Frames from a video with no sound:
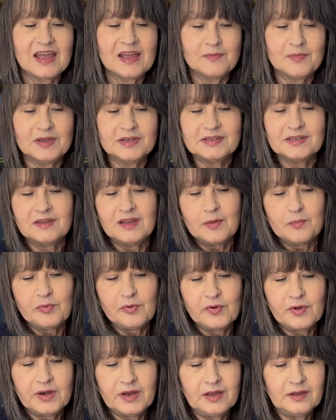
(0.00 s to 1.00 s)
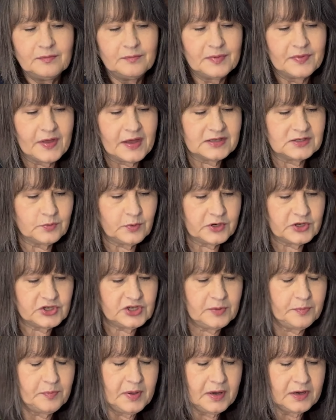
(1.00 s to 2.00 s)
But isn't that pretty? But that's what
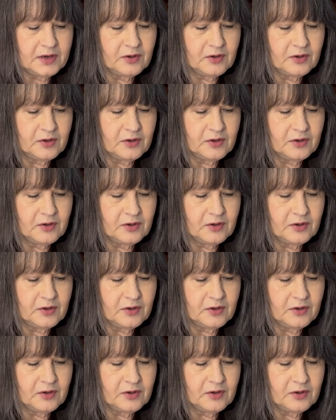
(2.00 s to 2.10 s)
she picked to